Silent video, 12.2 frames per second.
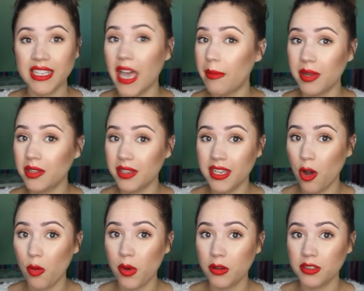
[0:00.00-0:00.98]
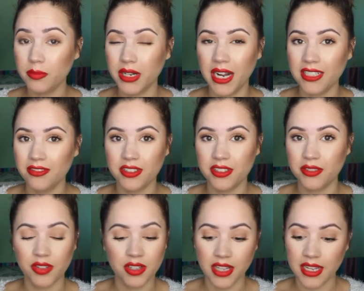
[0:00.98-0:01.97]
chemically almost, but I
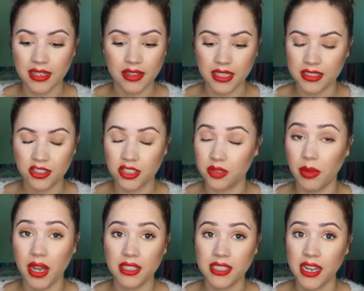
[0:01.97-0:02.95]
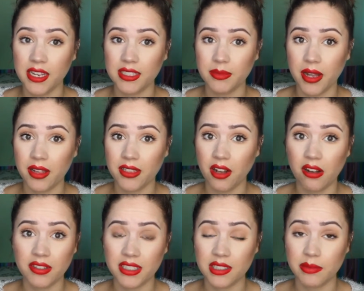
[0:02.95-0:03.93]
just feel like that's just my taste palette,
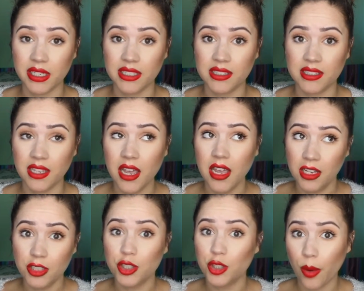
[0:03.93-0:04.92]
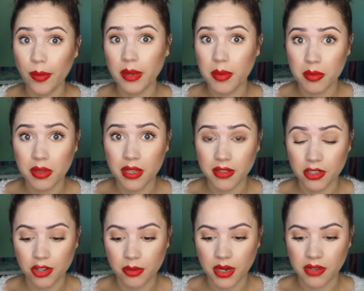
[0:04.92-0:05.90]
obviously, because so many people love
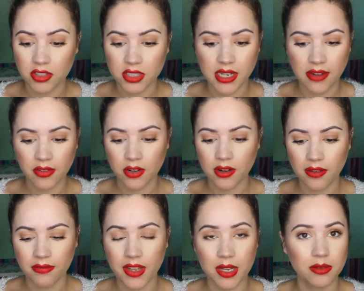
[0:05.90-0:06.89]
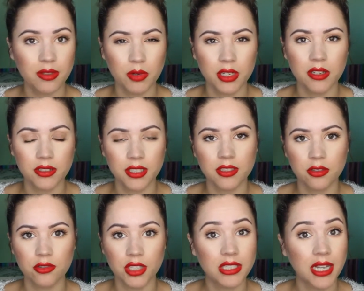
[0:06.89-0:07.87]
that drink. But I've just never found one of their
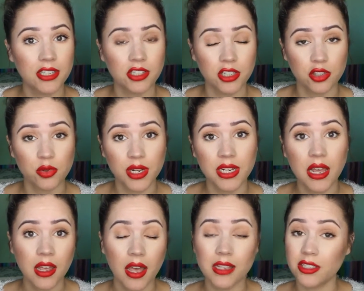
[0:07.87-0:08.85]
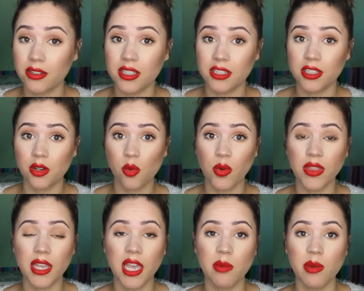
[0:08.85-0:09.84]
seasonal drinks I actually enjoyed until this year when
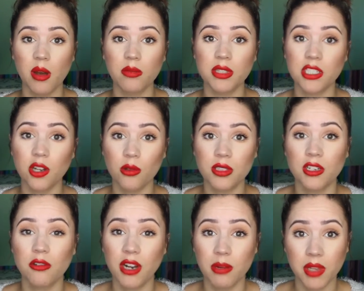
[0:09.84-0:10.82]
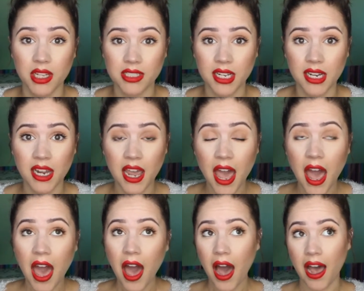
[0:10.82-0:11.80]
they came out with the Toasted Graham Latte.
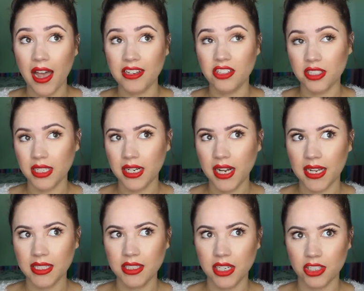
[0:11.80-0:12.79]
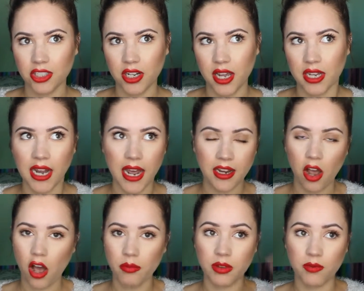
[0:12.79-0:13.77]
I just had it iced yesterday. I'd had it
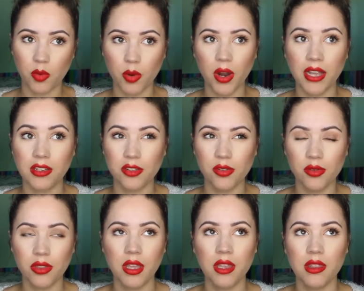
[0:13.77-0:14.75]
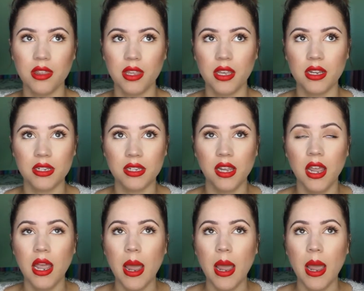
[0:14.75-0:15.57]
hot before. I do think that